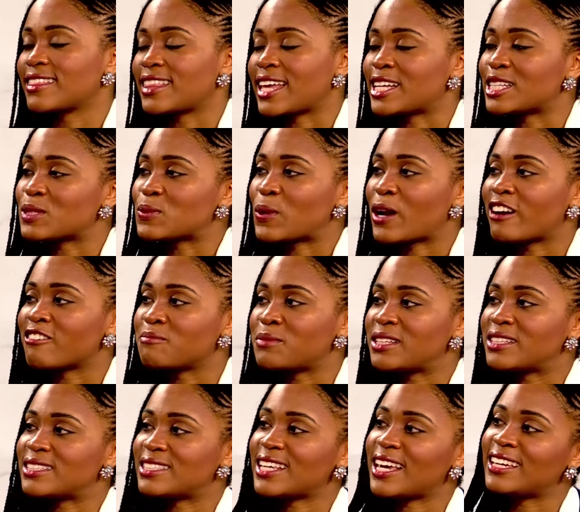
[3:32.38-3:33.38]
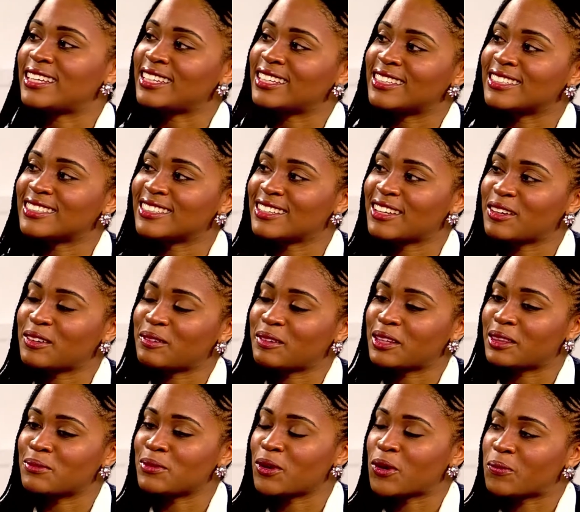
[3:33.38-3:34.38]
that's what I've been taking with
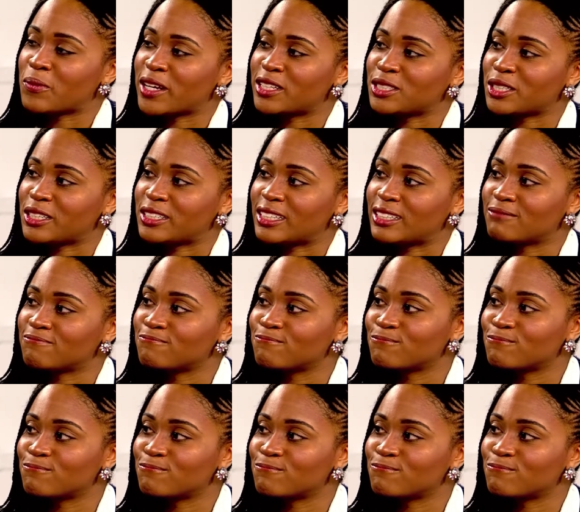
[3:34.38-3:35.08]
me on my journey.